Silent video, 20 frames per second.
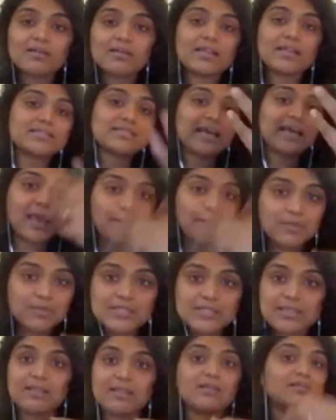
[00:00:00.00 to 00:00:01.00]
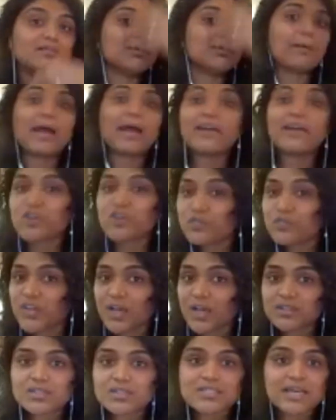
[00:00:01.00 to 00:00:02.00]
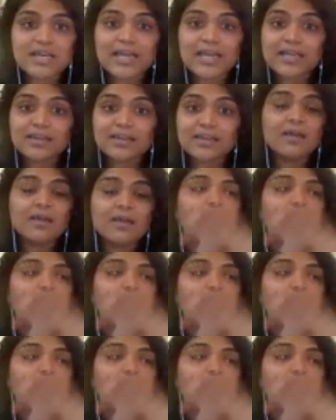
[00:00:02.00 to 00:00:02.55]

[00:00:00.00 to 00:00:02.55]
let's say I'm the seller, the buyer on the other side.